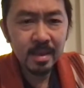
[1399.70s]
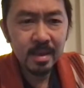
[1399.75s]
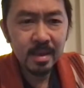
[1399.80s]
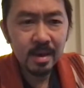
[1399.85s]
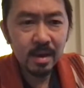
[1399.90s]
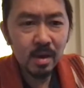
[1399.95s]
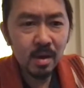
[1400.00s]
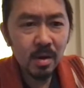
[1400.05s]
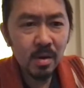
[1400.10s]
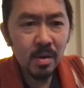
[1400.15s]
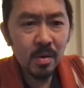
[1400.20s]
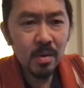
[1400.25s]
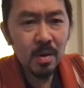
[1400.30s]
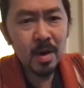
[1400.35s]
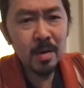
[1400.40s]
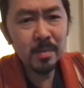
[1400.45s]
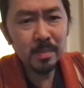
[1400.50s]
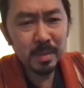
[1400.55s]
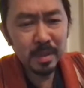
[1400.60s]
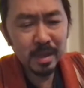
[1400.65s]
Oh,
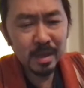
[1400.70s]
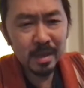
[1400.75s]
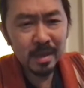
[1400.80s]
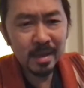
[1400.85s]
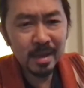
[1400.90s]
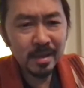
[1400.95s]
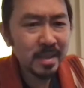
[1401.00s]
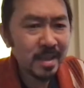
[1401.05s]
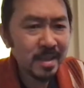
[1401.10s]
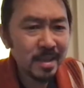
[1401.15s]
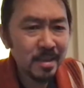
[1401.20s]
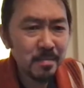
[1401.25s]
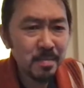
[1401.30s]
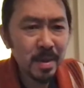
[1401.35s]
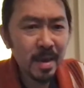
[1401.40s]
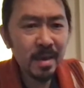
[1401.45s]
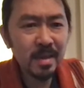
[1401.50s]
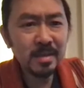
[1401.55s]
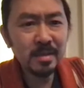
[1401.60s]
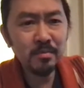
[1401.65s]
hump day. I just got to get
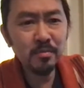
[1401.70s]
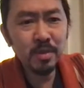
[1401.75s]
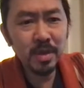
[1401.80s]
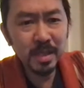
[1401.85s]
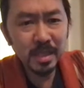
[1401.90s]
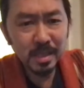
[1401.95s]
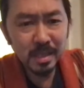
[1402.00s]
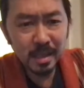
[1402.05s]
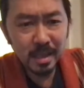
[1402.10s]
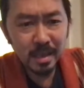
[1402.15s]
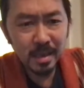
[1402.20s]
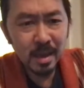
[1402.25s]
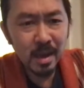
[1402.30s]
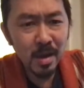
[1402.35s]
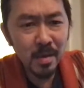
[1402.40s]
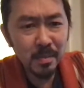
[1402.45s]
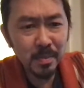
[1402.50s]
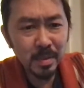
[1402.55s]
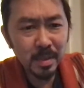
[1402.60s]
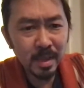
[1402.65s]
past Wednesday.
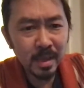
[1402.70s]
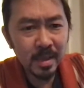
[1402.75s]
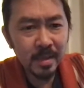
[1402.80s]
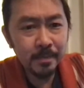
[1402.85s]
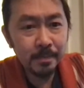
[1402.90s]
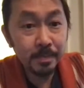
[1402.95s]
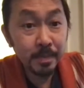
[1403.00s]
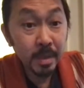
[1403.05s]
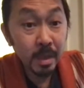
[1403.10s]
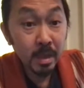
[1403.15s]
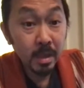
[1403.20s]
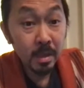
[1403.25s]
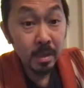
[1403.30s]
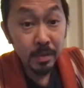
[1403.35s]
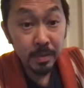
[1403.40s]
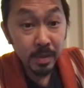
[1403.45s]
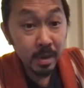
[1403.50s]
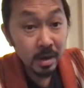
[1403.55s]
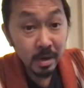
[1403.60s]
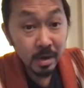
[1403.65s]
Hump day.
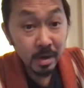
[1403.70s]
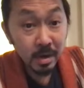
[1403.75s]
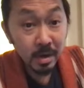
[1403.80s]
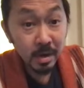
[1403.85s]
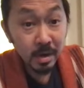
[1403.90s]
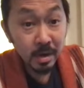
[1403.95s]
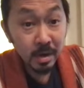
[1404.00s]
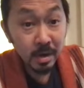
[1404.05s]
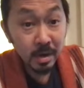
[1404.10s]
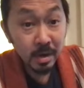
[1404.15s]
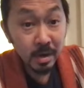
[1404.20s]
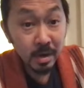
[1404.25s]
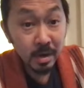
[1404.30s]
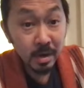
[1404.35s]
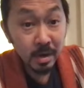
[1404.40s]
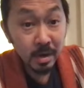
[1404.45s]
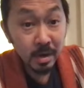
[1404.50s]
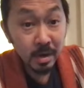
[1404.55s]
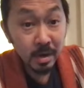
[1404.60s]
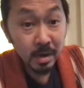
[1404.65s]
Thursday
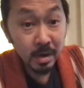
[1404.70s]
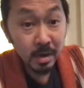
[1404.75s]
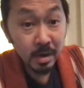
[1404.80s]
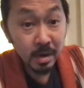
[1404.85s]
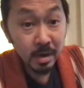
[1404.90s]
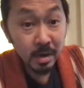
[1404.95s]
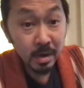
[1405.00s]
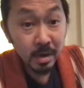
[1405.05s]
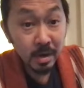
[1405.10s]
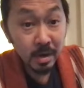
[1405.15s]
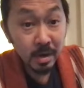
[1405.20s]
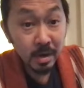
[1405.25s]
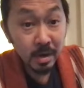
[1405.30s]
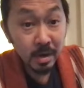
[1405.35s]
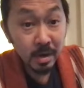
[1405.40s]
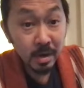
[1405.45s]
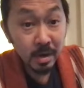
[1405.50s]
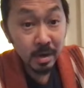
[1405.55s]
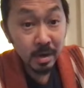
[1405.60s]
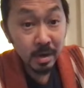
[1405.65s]
is
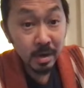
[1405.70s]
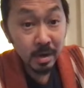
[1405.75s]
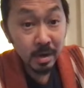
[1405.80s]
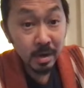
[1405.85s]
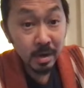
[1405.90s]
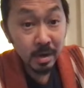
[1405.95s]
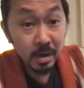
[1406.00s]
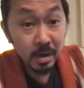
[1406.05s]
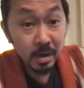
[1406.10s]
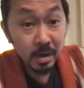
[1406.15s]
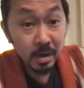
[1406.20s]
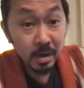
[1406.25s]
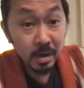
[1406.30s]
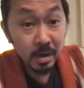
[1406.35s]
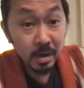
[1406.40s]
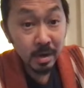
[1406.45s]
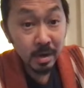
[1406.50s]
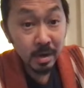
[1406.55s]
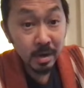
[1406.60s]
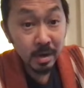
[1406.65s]

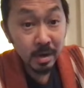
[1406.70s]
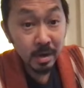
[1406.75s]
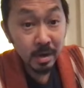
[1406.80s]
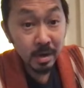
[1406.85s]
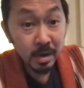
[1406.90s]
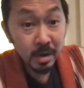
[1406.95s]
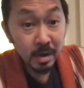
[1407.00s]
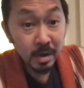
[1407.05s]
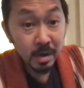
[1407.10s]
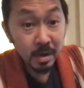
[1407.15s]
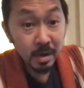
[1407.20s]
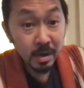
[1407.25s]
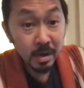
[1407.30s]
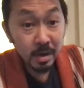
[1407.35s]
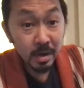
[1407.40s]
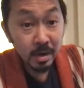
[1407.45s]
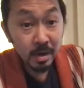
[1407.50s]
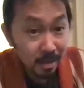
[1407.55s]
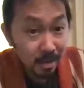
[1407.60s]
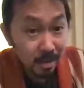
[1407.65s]
Friday Eve.
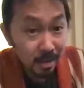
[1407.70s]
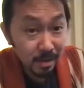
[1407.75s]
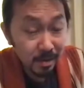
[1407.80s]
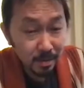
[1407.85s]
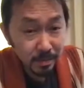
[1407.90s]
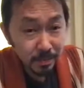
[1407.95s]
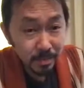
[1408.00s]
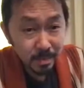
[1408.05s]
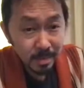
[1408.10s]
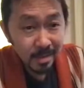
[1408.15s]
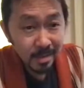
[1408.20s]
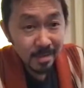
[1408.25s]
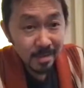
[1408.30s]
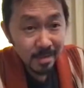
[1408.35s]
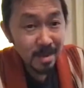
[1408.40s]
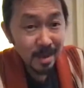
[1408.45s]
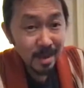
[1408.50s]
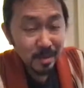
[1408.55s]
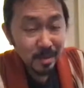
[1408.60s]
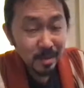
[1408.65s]
Oh, might
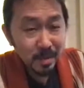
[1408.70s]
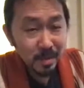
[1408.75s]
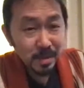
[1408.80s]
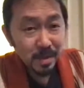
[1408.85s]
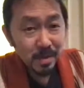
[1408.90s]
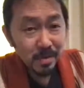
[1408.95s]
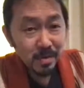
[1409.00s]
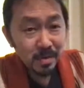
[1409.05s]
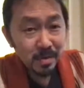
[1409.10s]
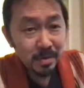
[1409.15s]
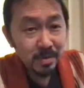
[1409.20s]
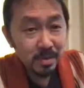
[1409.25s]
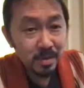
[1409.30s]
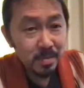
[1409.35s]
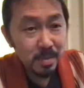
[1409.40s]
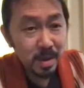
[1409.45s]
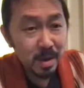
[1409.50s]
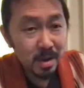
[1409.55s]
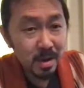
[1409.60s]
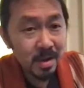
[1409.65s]
as well go to the
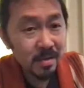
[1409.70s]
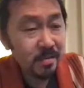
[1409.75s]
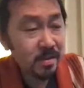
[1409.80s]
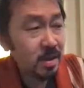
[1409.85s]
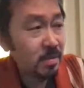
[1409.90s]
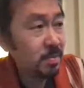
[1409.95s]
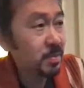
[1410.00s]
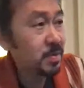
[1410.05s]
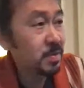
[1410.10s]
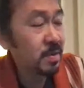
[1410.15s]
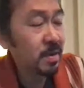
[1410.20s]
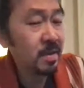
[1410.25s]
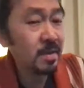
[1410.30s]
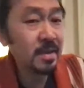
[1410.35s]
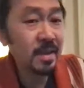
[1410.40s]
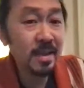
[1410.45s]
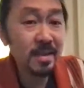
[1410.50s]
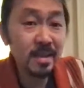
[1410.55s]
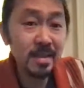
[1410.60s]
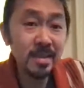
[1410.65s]
bar, have a couple of drinks,
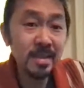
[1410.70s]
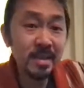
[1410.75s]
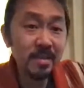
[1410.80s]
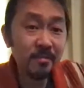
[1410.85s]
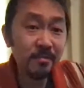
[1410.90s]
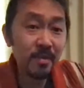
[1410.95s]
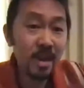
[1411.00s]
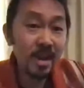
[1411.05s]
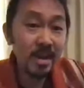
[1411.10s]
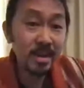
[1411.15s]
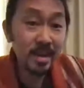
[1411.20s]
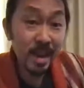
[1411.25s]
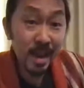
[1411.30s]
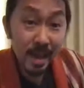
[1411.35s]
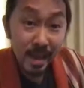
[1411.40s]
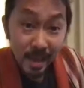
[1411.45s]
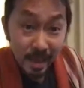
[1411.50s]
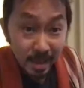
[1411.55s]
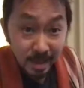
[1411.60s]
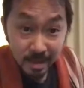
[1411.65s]
and then
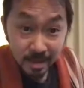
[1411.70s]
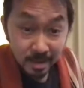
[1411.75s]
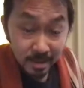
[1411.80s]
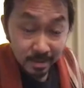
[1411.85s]
Friday,